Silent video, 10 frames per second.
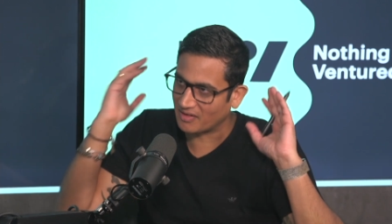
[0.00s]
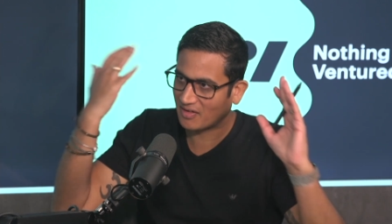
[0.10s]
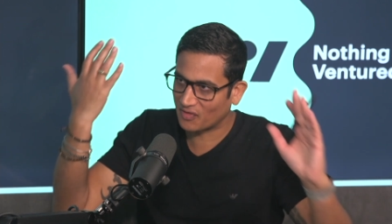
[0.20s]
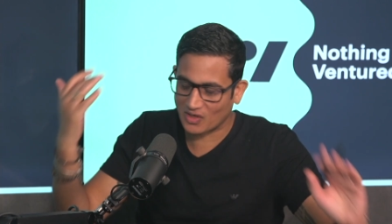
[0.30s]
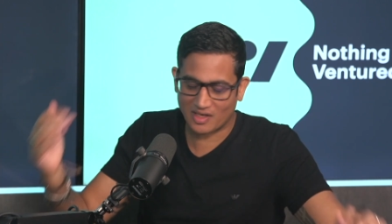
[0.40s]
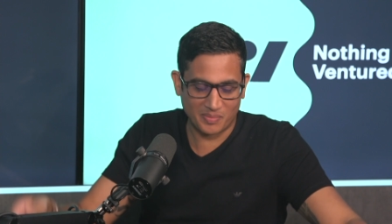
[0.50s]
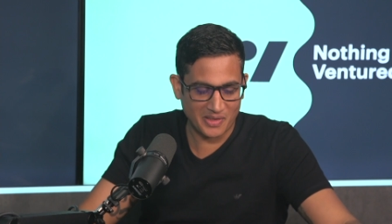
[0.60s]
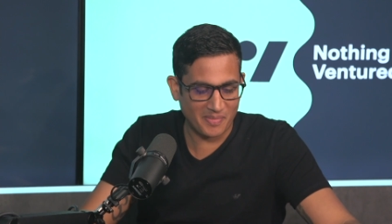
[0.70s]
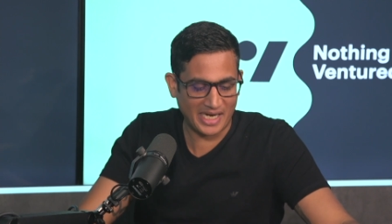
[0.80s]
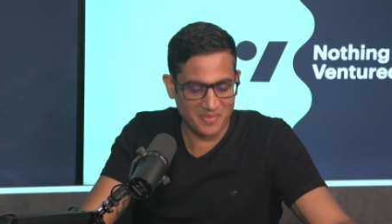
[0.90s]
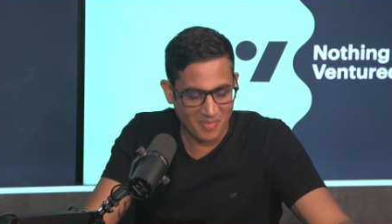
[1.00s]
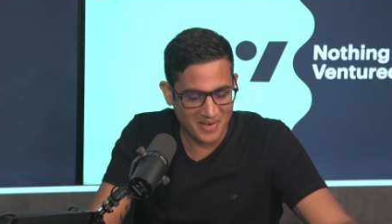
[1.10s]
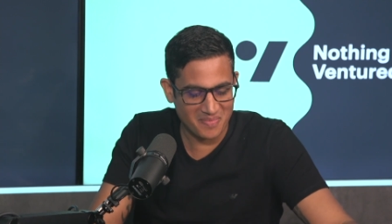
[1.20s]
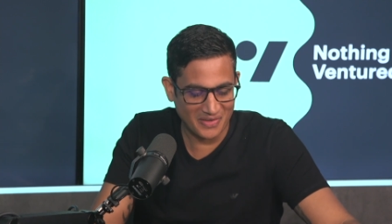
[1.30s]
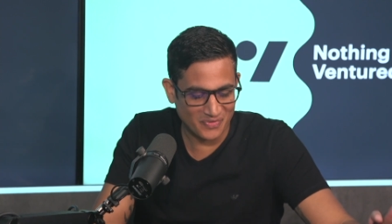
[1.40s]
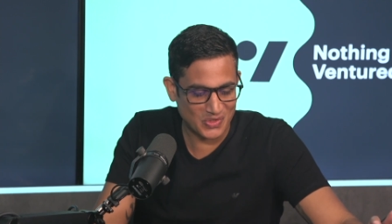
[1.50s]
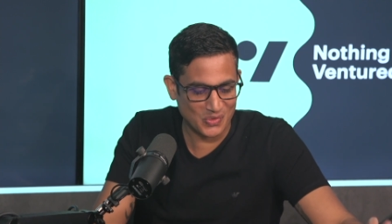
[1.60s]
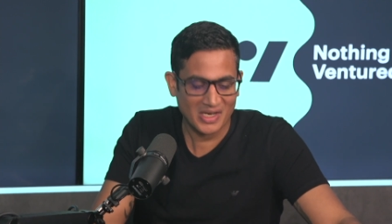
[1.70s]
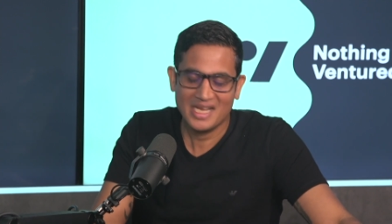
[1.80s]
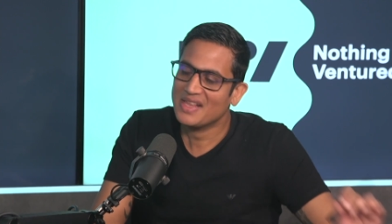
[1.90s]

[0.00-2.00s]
have got a couple at the back of my mind for sure